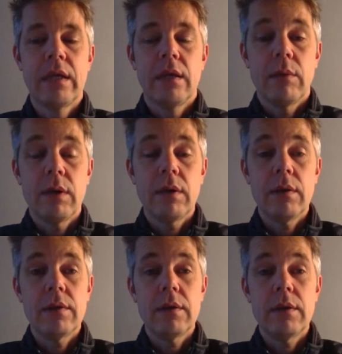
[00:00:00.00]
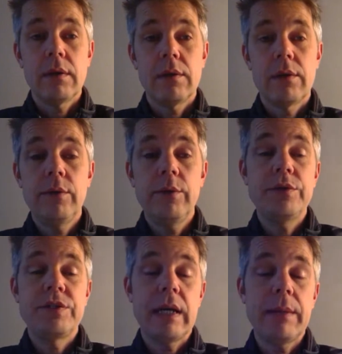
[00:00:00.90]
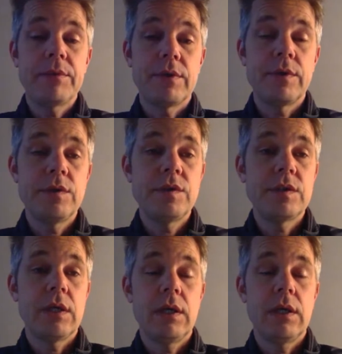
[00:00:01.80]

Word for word: Well, the new chapters